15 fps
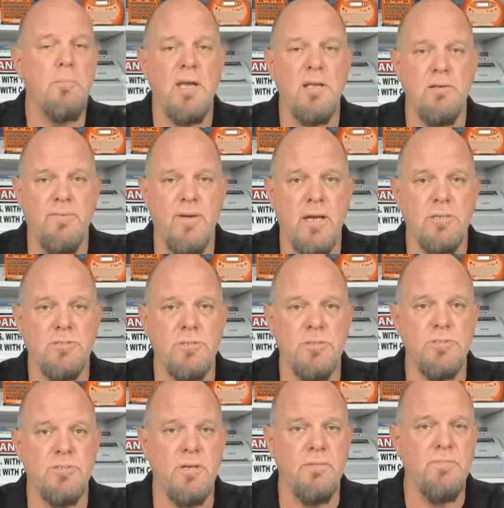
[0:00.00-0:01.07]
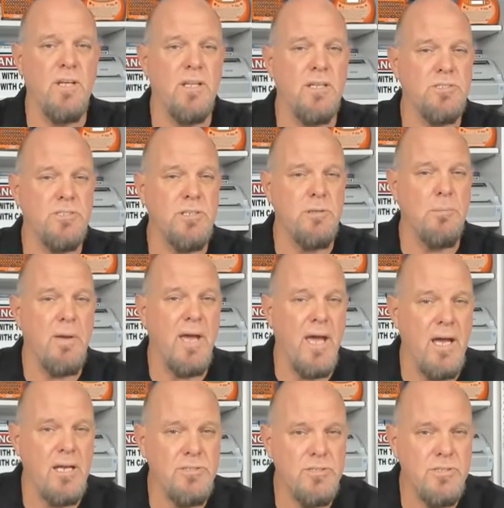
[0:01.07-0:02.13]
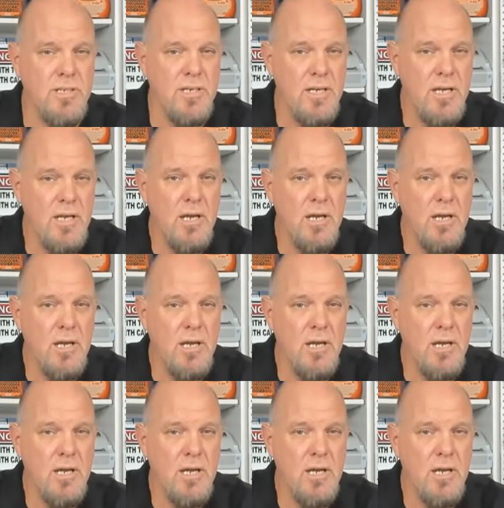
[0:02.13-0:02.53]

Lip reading: manufacturers that have done this in the past,